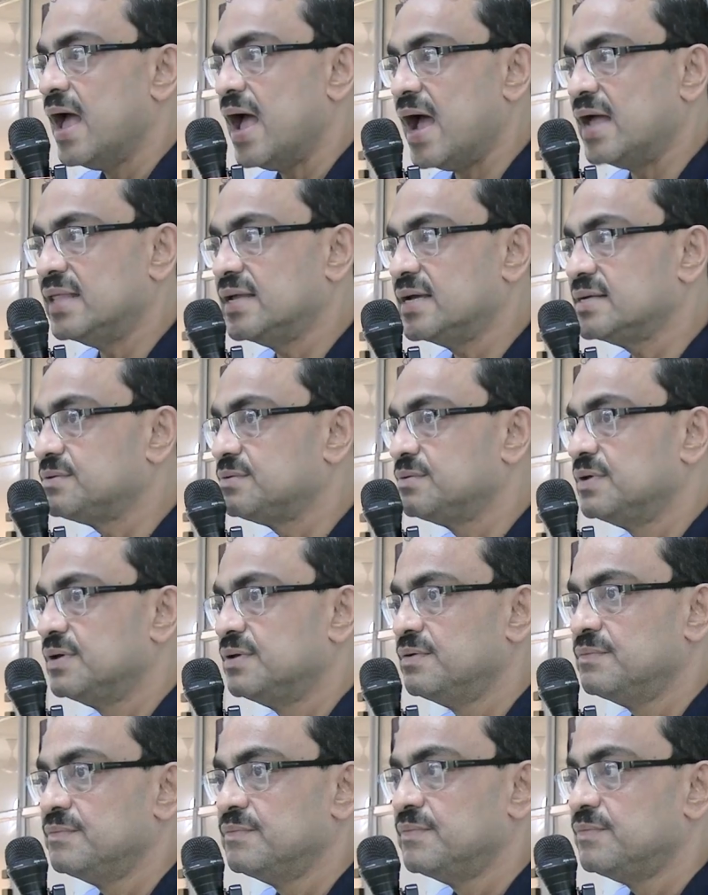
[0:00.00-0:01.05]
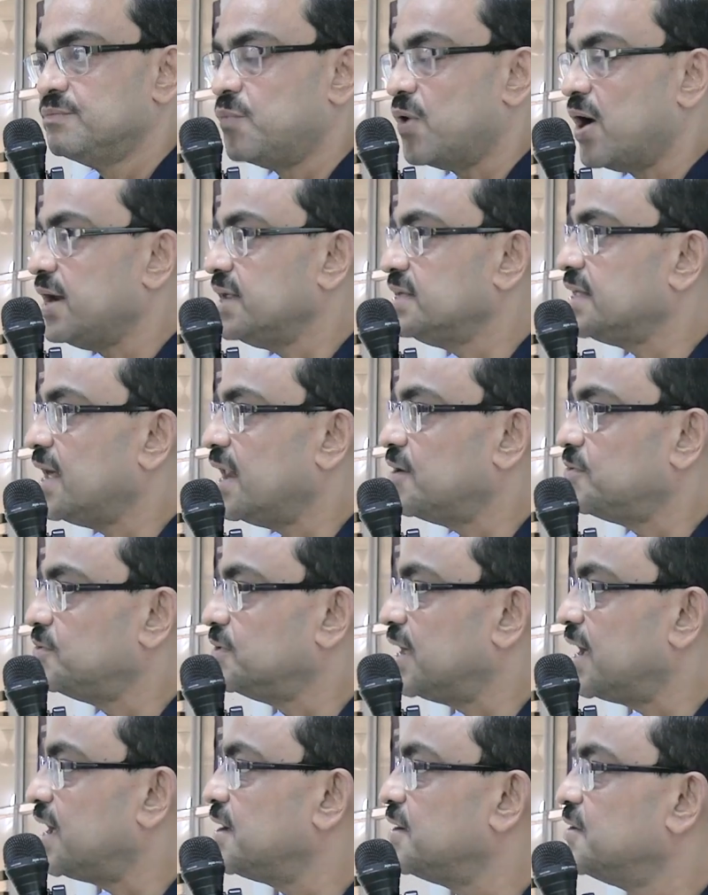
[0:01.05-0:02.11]
and the one is around
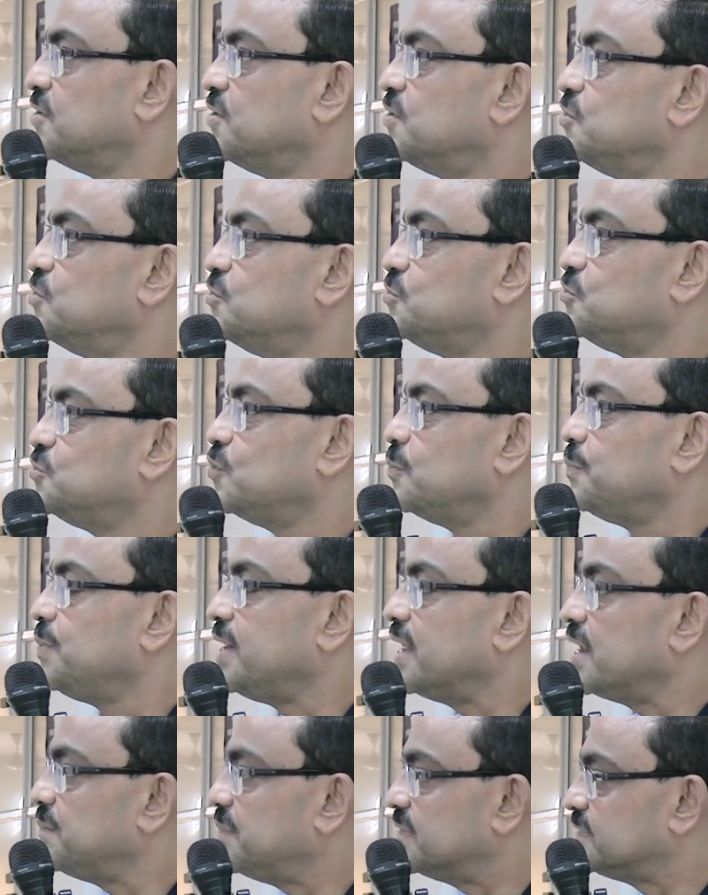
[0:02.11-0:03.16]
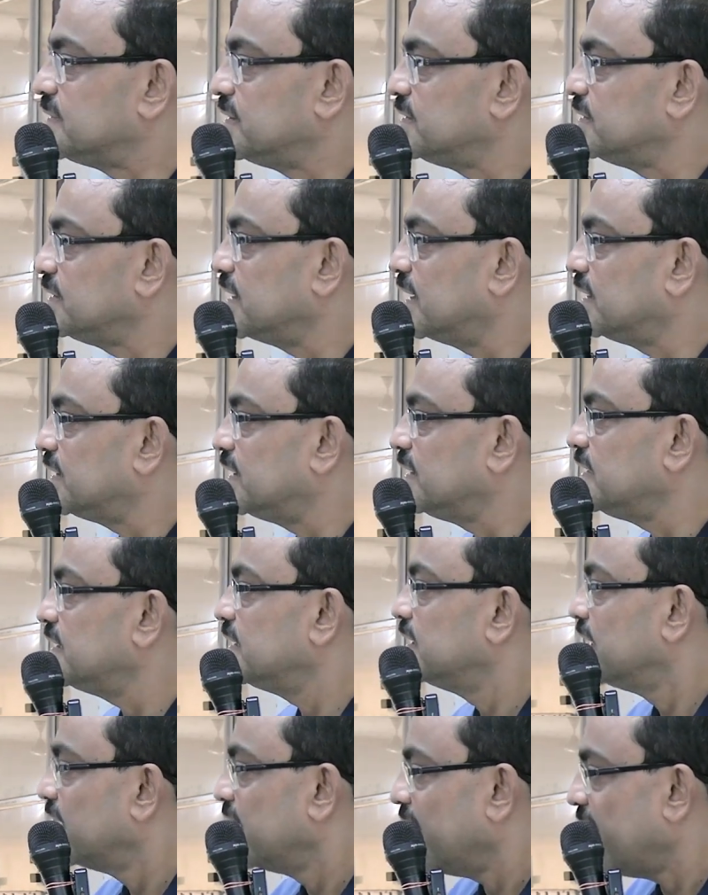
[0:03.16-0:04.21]
the superior mesenteric artery
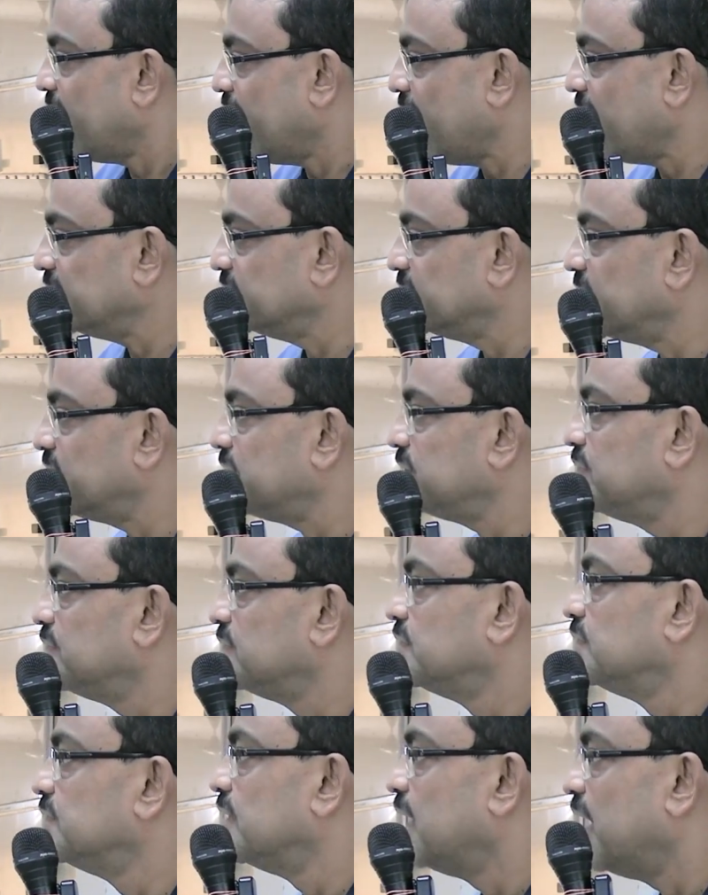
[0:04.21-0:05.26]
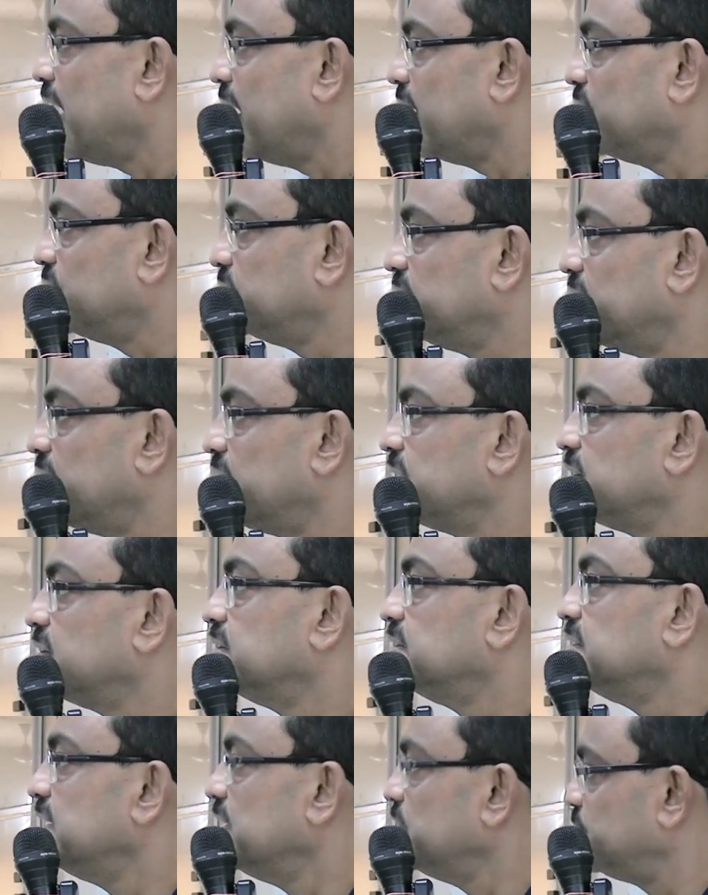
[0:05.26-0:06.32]
and around the
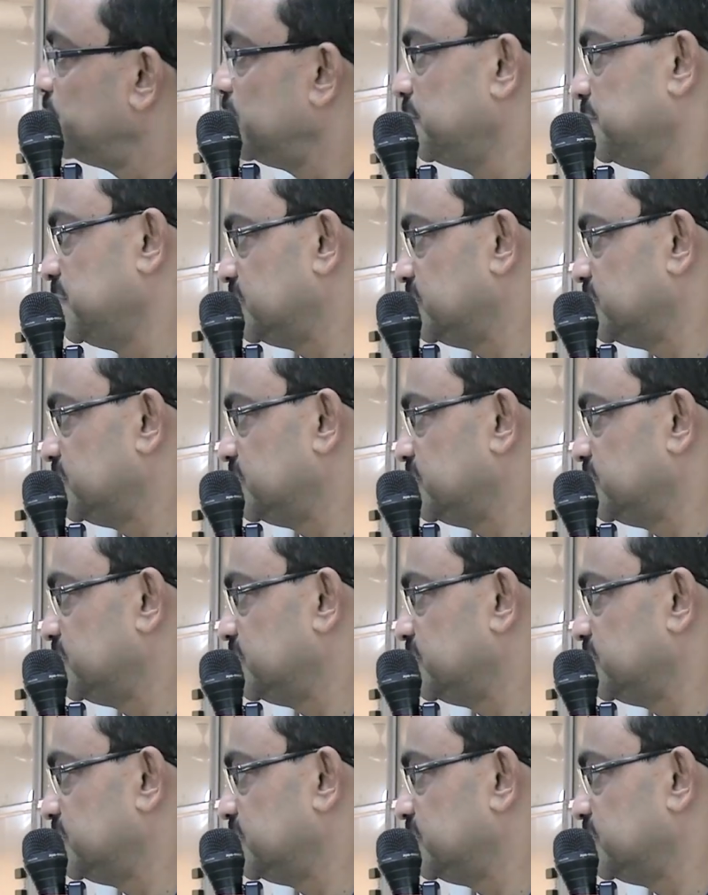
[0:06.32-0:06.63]
inferior